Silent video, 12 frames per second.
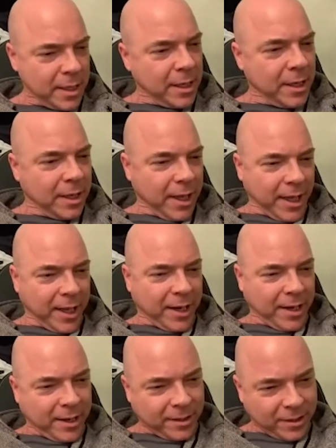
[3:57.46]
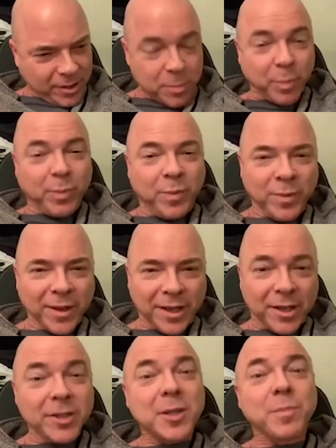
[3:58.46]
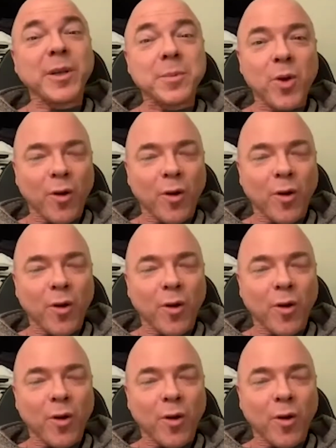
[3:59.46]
And it used to piss me off